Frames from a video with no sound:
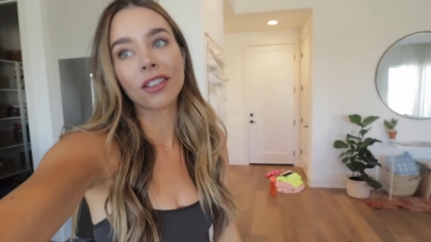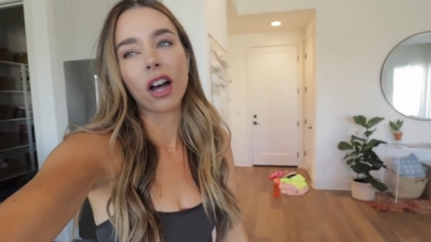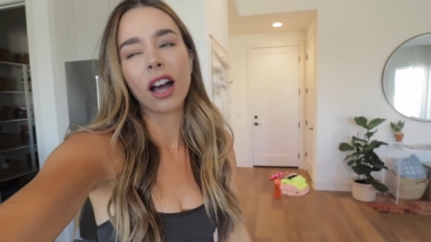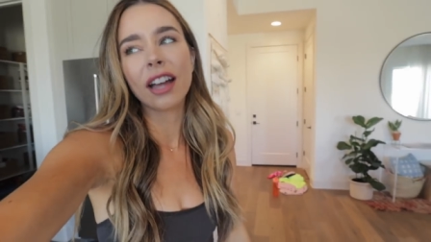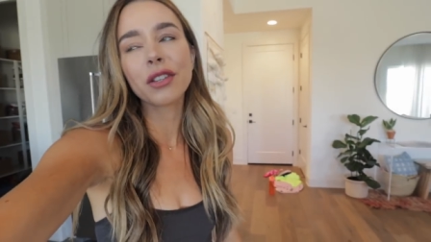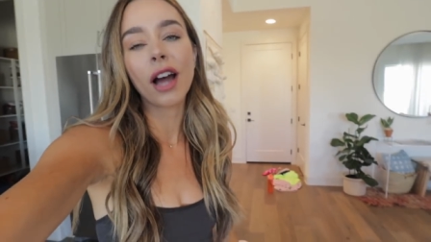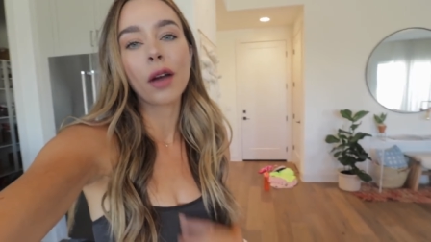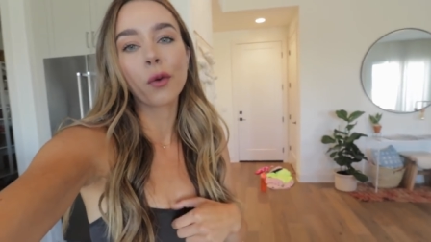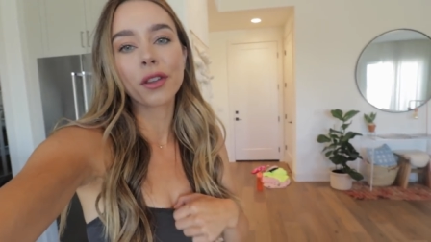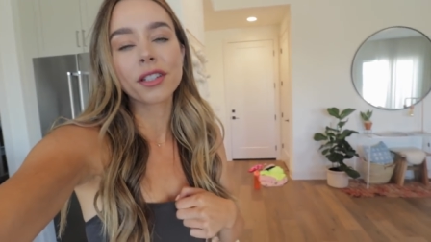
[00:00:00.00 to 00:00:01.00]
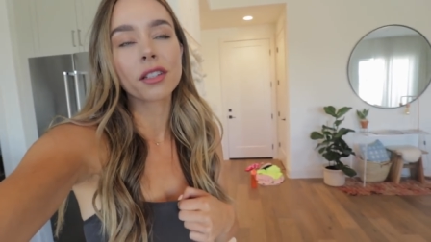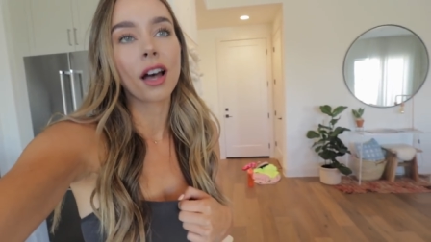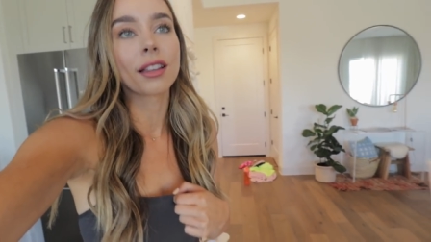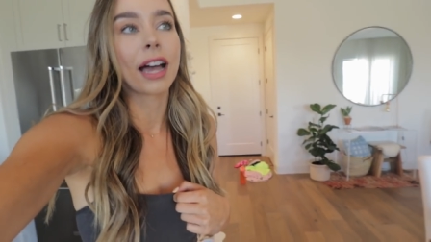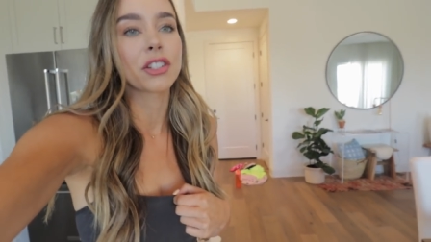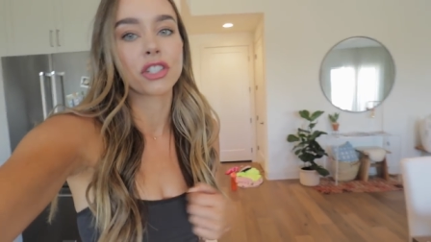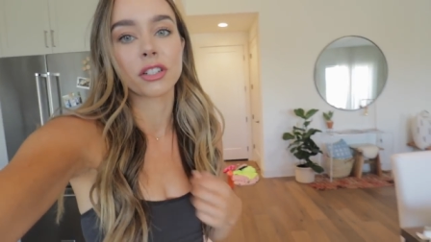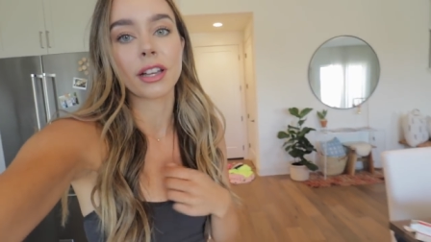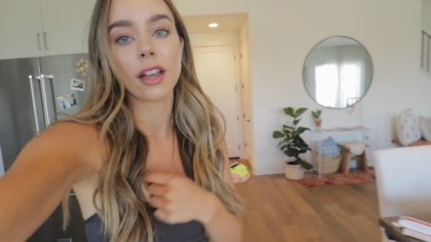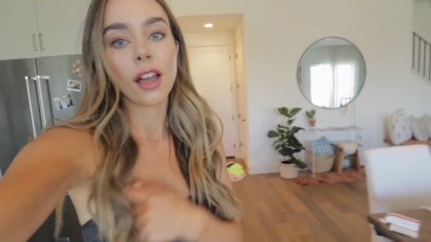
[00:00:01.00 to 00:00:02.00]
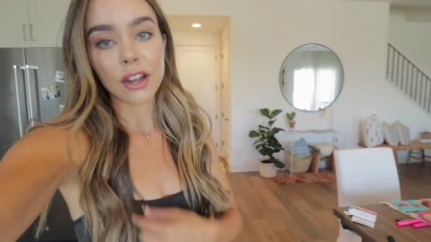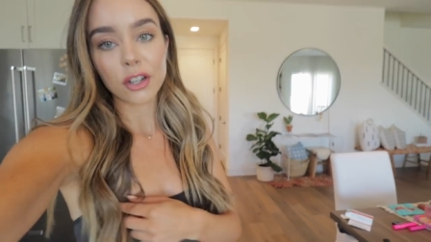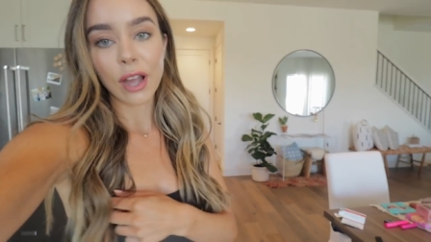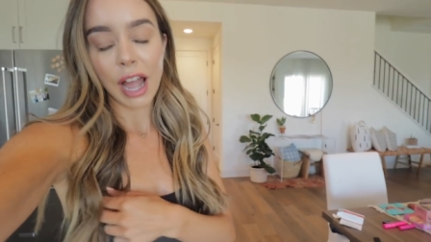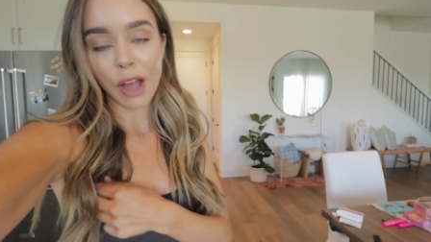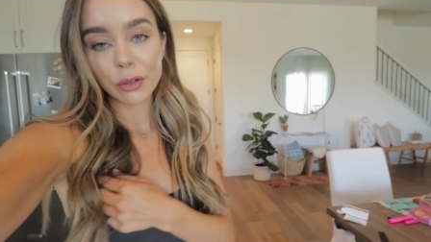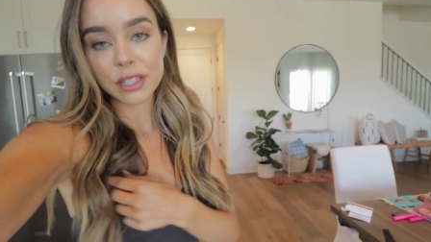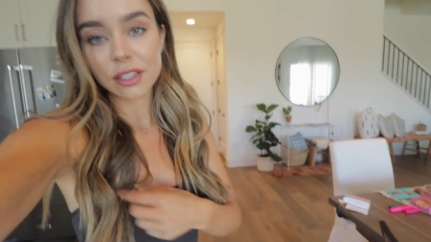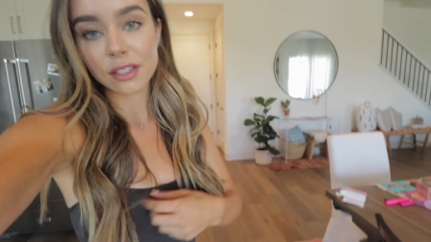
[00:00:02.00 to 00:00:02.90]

a lot. I, I wore this a lot last year. Like, I don't know how it's